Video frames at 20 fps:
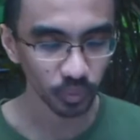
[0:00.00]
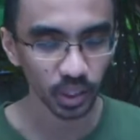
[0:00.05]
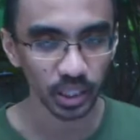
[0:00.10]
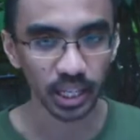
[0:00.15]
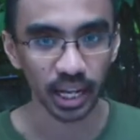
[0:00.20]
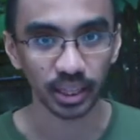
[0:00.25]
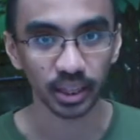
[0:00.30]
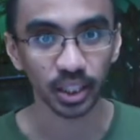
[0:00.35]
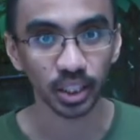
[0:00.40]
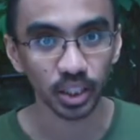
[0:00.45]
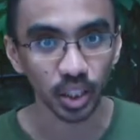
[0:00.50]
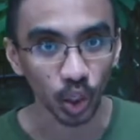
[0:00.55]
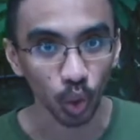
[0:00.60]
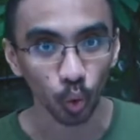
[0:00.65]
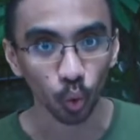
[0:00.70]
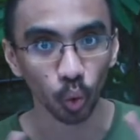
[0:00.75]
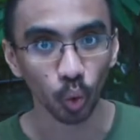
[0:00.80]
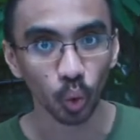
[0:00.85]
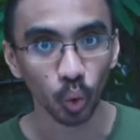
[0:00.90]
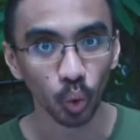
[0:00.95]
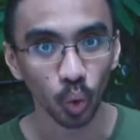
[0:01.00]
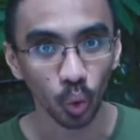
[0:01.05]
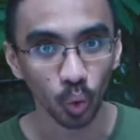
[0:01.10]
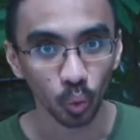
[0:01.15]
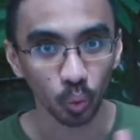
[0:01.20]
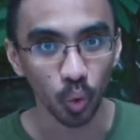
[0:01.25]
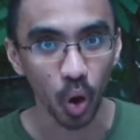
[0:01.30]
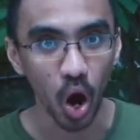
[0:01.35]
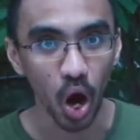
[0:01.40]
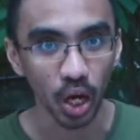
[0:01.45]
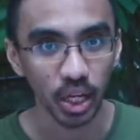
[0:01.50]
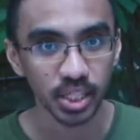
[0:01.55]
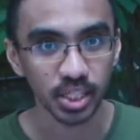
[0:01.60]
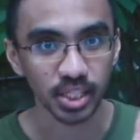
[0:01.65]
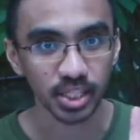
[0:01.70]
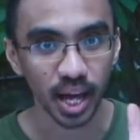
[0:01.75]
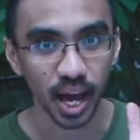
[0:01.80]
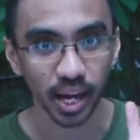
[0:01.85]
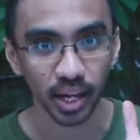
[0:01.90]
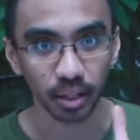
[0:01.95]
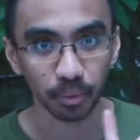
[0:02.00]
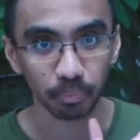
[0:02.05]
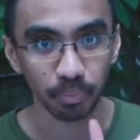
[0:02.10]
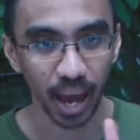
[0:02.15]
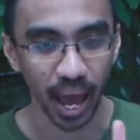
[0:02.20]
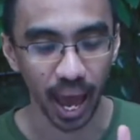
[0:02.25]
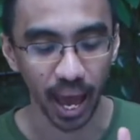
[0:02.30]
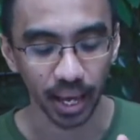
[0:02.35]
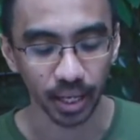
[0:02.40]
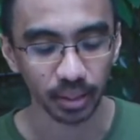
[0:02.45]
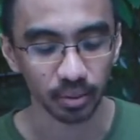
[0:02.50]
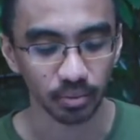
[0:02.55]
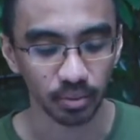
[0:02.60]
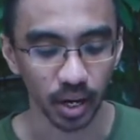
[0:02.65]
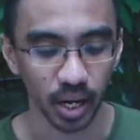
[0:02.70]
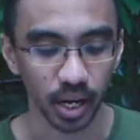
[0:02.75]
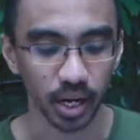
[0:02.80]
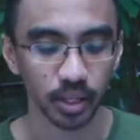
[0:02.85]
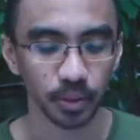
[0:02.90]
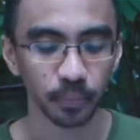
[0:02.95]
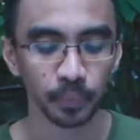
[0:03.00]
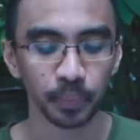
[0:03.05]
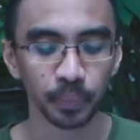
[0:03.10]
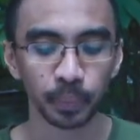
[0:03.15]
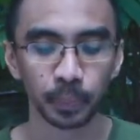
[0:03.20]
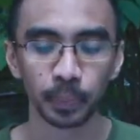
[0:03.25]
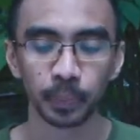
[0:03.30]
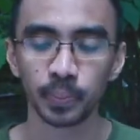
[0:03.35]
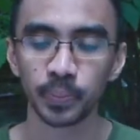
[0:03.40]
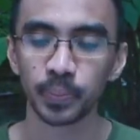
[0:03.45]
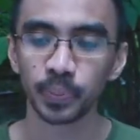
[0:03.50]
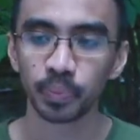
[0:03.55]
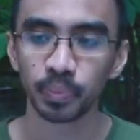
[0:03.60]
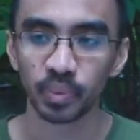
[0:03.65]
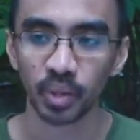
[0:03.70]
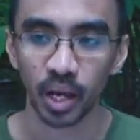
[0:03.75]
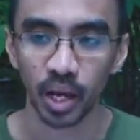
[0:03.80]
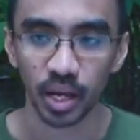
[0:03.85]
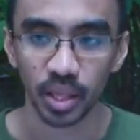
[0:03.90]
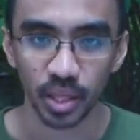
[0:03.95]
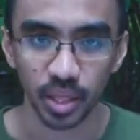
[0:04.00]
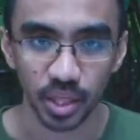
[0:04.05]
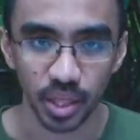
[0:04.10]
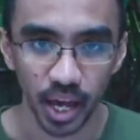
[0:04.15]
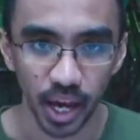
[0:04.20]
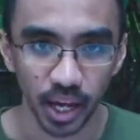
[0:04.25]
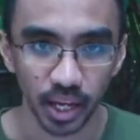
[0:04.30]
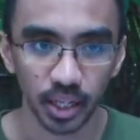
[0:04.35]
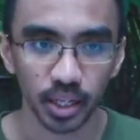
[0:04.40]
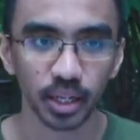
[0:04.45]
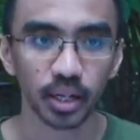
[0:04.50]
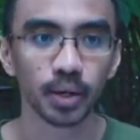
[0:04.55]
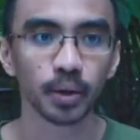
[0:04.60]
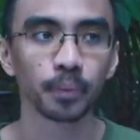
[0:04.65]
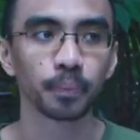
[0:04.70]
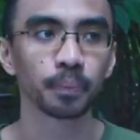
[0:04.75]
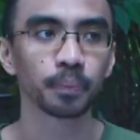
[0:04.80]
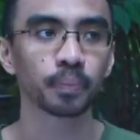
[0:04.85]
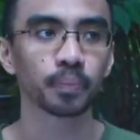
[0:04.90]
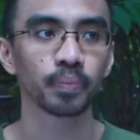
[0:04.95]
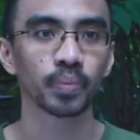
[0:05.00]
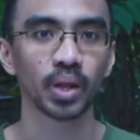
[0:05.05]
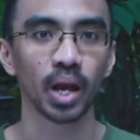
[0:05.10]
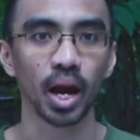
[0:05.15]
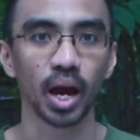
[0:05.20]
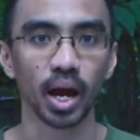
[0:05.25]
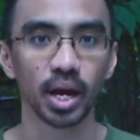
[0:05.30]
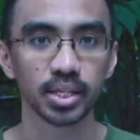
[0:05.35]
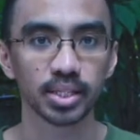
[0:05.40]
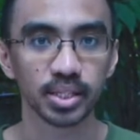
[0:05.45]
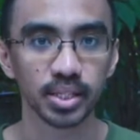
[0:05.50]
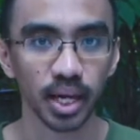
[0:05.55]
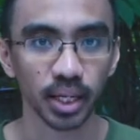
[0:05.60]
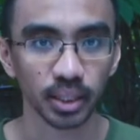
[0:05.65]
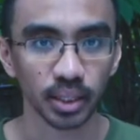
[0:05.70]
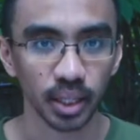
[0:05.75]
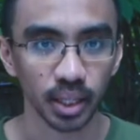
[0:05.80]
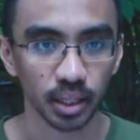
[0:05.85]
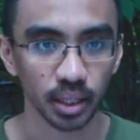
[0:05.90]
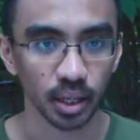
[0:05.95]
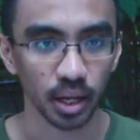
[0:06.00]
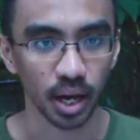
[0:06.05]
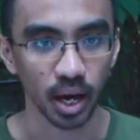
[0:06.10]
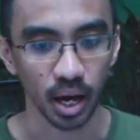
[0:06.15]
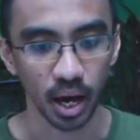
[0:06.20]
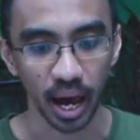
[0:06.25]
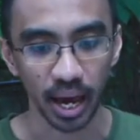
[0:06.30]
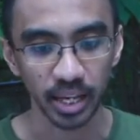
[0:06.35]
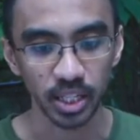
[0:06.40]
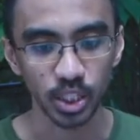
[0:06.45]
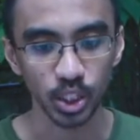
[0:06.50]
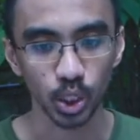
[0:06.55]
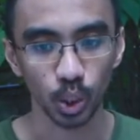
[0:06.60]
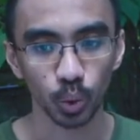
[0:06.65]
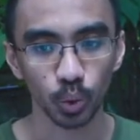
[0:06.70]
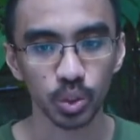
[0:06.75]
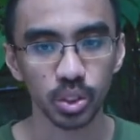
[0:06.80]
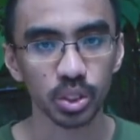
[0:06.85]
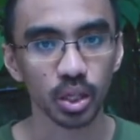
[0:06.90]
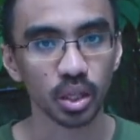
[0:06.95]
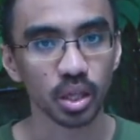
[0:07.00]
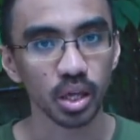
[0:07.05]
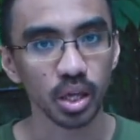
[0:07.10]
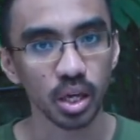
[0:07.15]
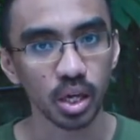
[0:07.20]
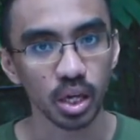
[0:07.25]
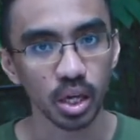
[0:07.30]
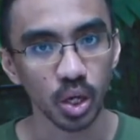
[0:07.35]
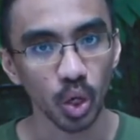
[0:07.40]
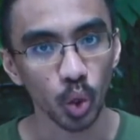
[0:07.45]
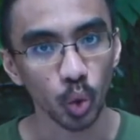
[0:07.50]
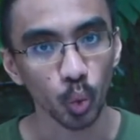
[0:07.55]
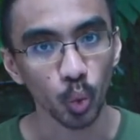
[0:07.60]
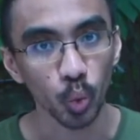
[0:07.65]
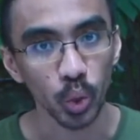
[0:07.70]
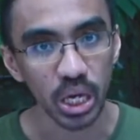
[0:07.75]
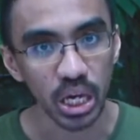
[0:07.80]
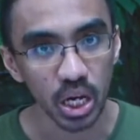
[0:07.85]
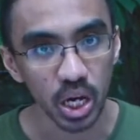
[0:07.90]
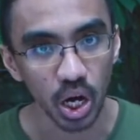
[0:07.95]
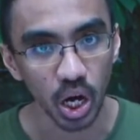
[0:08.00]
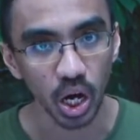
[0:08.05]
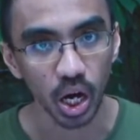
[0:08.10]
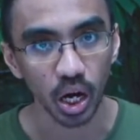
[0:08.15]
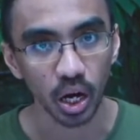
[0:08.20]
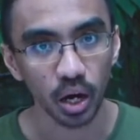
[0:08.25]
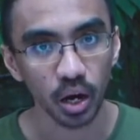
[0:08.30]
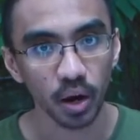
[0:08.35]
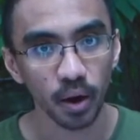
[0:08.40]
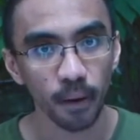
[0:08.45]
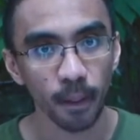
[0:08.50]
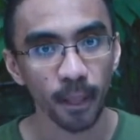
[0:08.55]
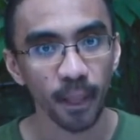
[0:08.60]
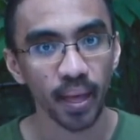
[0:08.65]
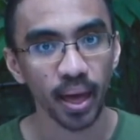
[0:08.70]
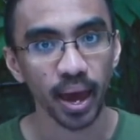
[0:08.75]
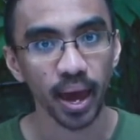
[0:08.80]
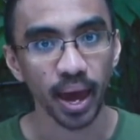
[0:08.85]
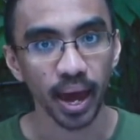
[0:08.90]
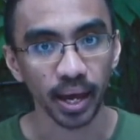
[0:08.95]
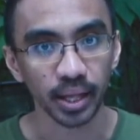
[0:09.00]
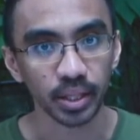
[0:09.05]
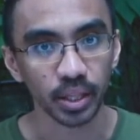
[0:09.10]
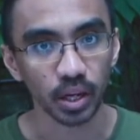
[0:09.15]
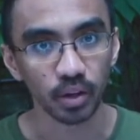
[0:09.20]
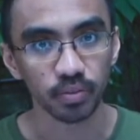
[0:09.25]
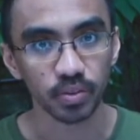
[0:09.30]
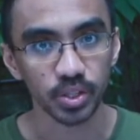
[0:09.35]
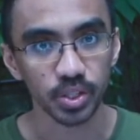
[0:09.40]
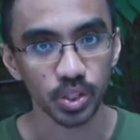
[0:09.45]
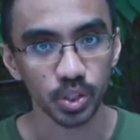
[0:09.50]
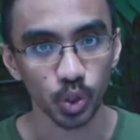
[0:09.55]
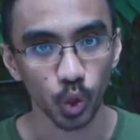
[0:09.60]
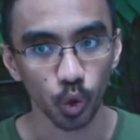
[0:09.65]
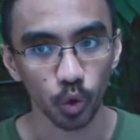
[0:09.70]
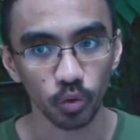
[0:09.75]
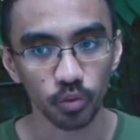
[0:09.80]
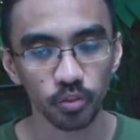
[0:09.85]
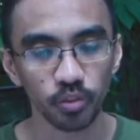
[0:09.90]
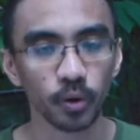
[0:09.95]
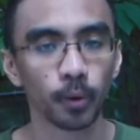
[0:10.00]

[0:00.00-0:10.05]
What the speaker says: That little wok style pan, right? And then set it, I chose the weaker head of the stove,